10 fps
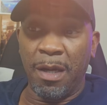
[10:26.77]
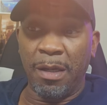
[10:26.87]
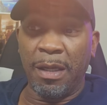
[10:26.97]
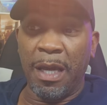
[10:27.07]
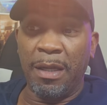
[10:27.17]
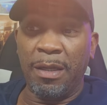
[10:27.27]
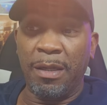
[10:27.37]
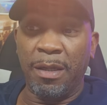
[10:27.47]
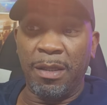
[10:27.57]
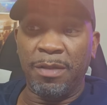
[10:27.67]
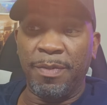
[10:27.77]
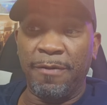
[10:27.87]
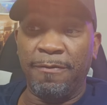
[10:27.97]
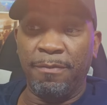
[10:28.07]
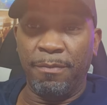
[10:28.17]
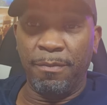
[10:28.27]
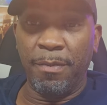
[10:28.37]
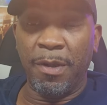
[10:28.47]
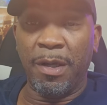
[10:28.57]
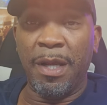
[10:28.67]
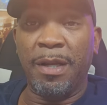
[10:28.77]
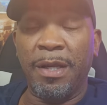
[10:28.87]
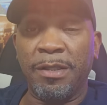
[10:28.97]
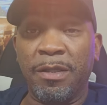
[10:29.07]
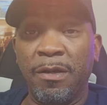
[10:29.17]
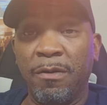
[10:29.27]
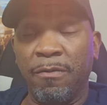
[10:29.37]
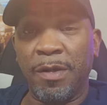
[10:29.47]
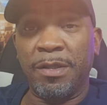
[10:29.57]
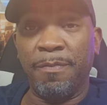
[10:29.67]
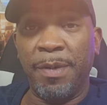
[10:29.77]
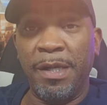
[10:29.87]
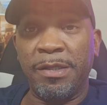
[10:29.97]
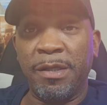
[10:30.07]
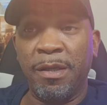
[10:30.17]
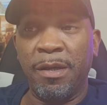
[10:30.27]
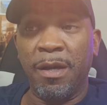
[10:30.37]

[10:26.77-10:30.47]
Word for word: uh, Caitlin Elizabeth Hernandez, rest in peace,